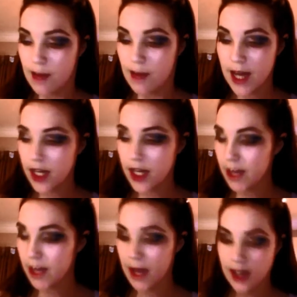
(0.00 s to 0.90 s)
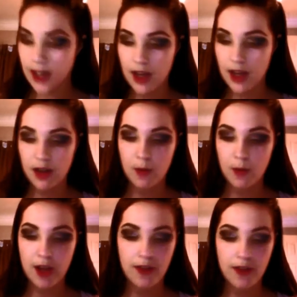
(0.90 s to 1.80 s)
then going to go back in
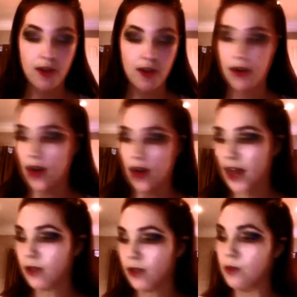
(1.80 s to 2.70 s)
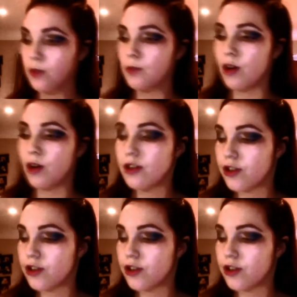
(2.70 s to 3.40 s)
with our angled brush